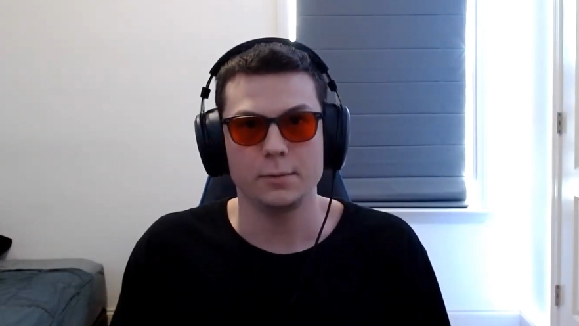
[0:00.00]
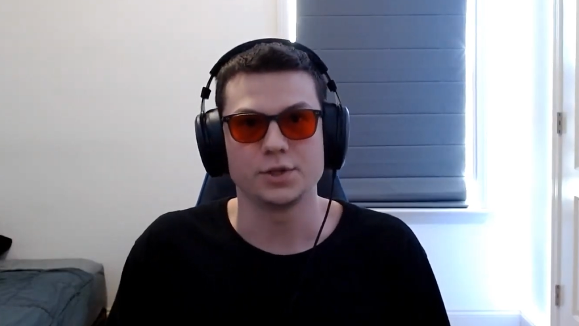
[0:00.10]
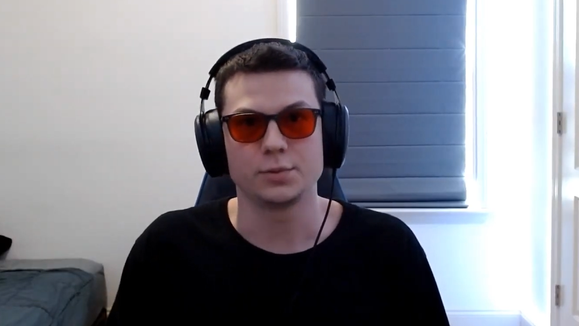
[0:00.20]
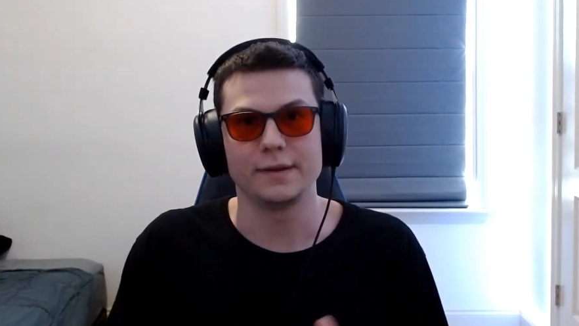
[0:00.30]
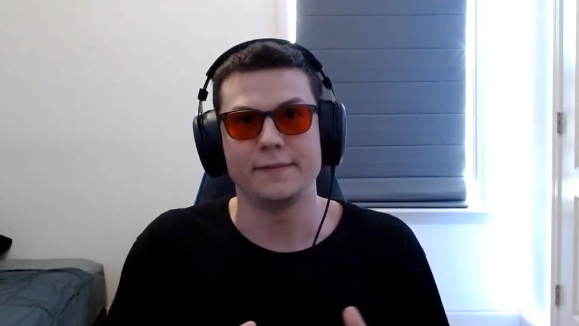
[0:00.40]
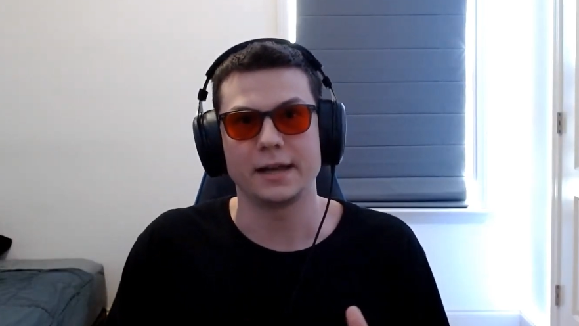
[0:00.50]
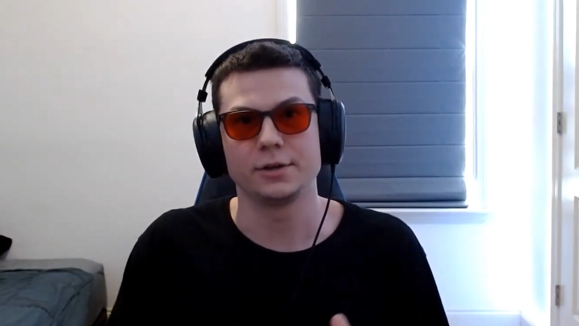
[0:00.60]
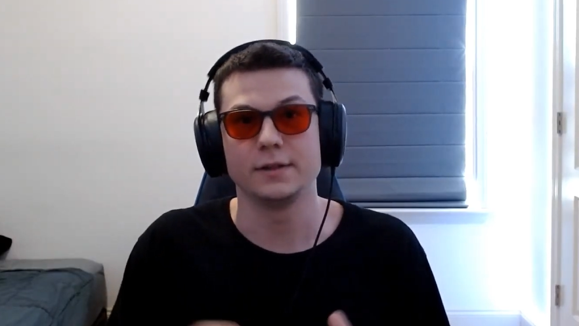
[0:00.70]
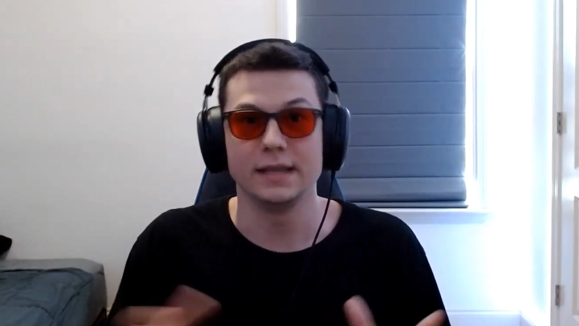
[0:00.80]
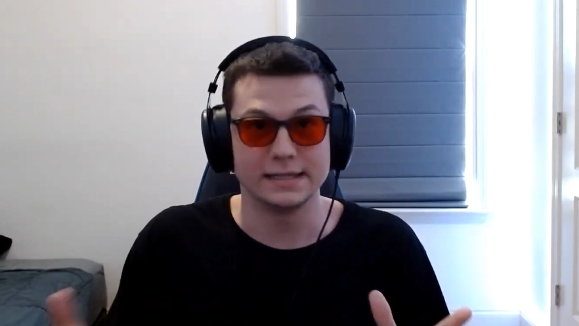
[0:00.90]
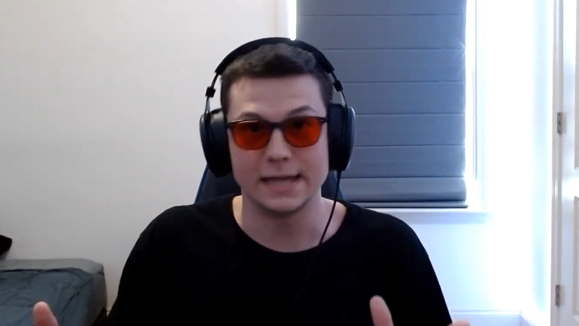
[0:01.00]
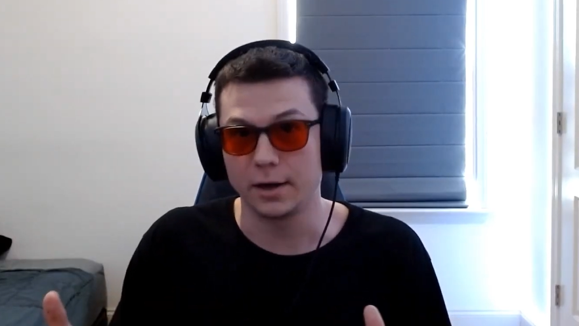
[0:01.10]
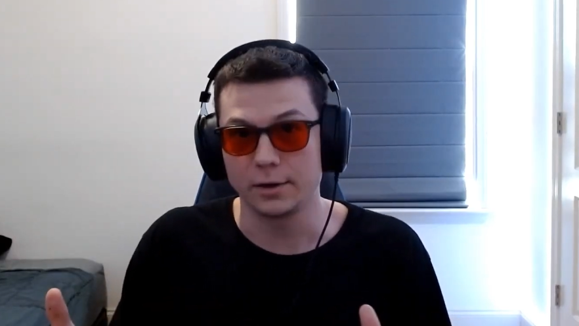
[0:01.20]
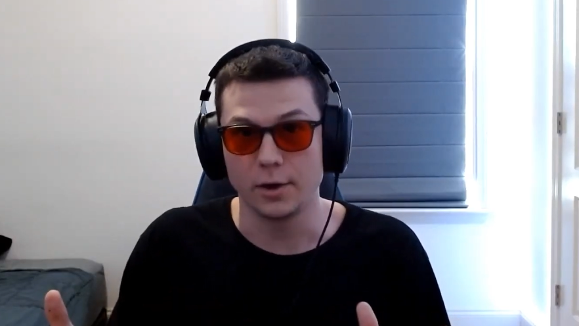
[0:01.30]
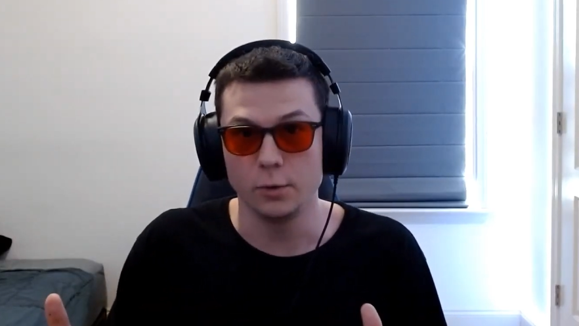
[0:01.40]
which refactored the
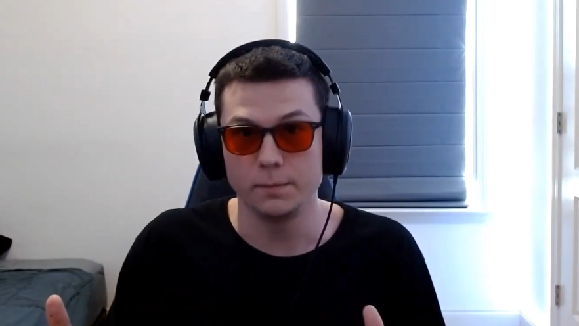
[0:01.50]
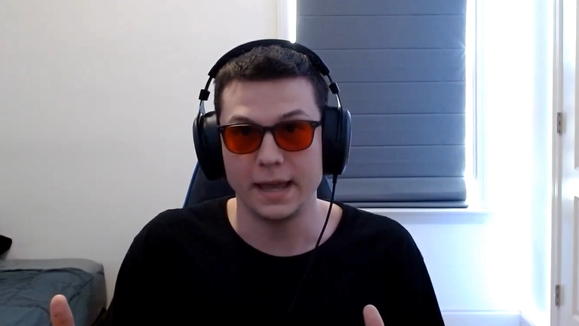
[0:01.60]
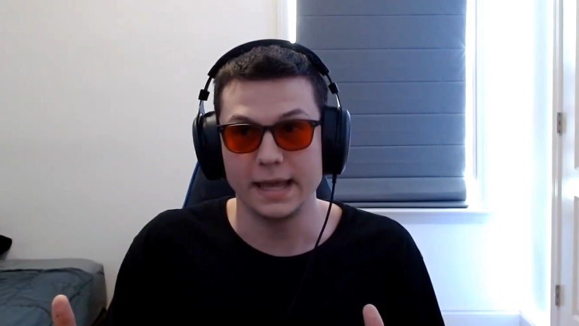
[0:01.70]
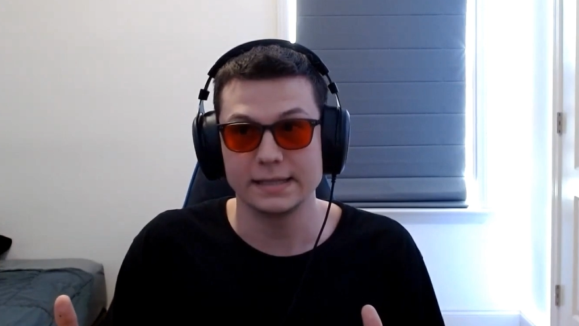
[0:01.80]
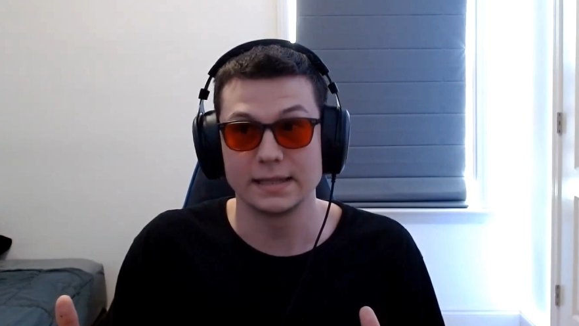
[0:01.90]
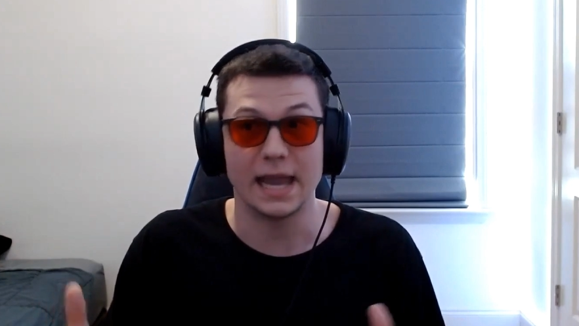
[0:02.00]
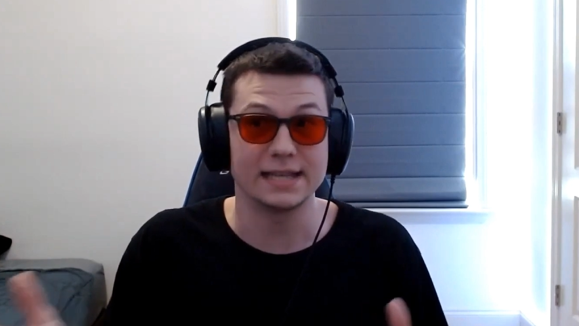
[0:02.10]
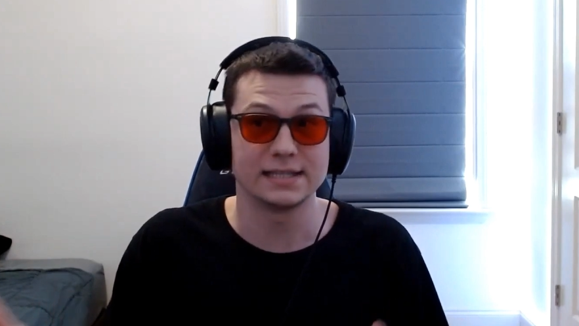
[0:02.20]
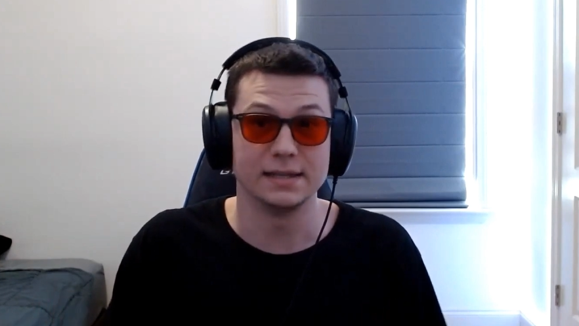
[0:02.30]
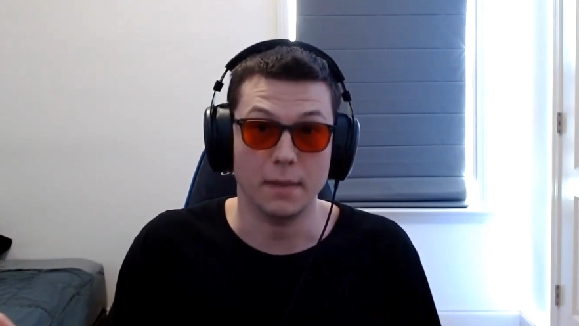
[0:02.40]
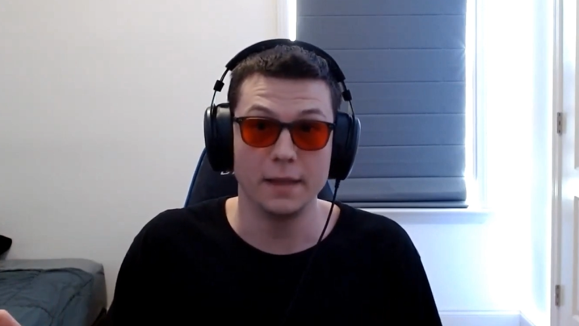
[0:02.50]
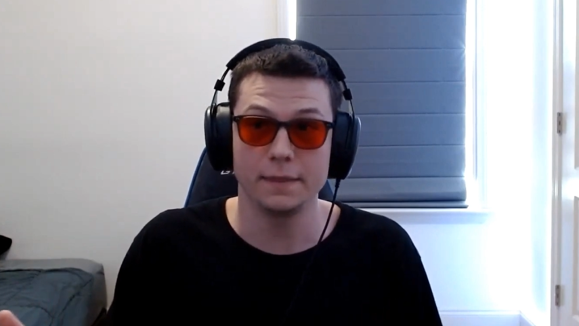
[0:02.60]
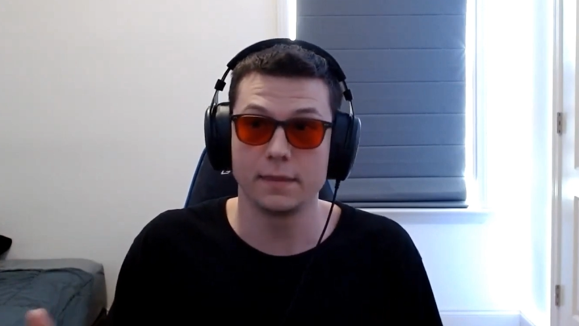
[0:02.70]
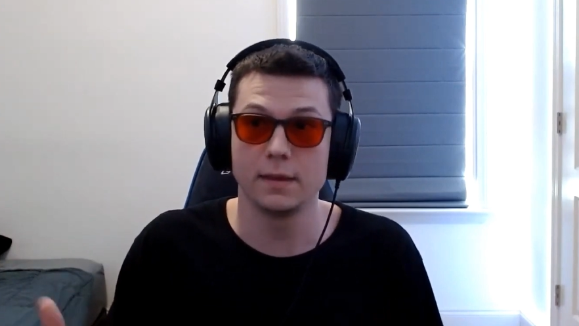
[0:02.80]
entire code base last month,